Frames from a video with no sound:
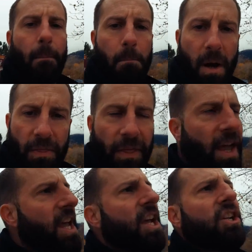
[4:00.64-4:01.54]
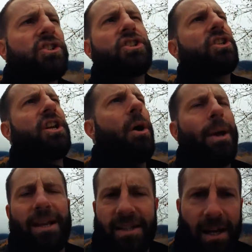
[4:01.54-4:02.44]
month.
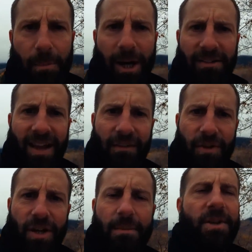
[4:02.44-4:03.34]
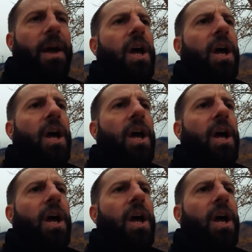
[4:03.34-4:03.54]
Snowiest, I had to practice that a few times.